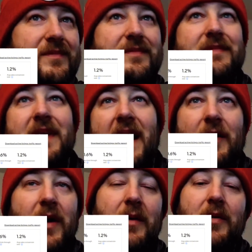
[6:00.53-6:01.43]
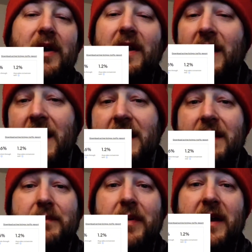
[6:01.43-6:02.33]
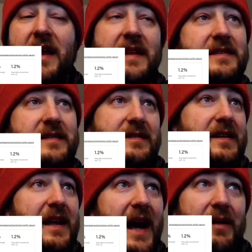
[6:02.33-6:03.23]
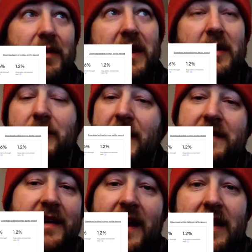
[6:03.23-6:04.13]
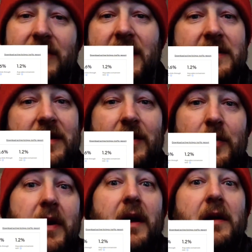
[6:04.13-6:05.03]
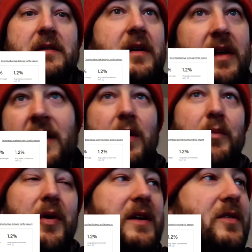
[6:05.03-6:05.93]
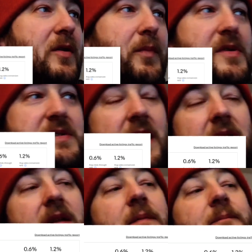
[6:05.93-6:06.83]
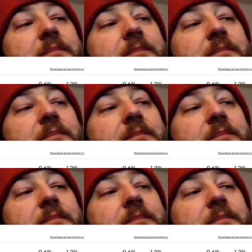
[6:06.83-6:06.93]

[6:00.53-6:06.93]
not quite where I'd like it, but it's not really affecting anything, so who cares? 1.2%.